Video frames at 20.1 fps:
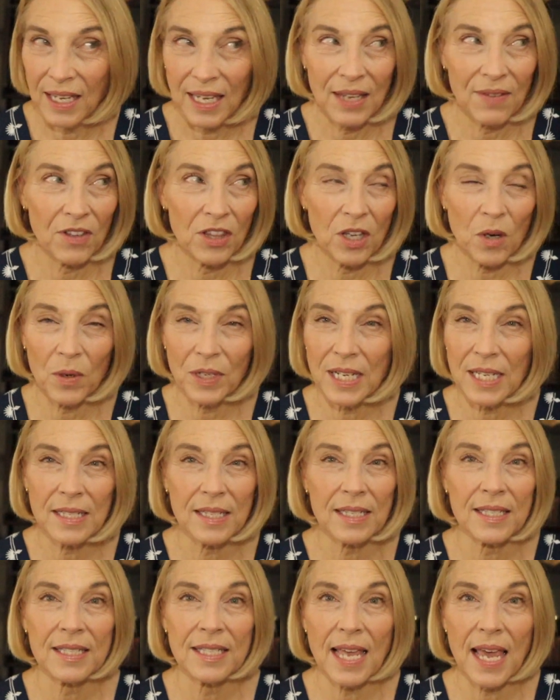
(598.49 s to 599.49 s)
Even though it
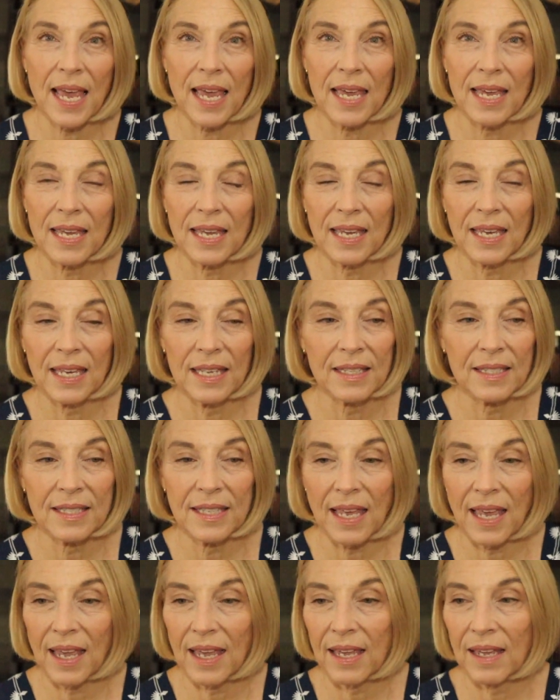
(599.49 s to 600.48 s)
doesn't say
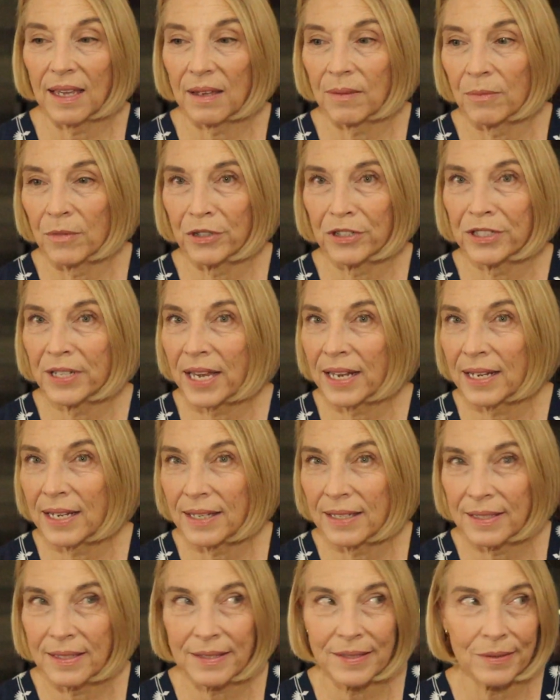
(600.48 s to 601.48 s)
it's a
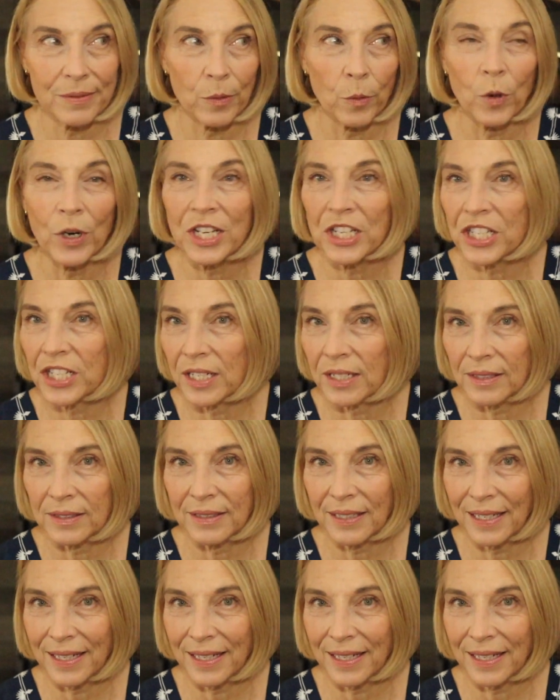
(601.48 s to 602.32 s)
Mercedes windshield,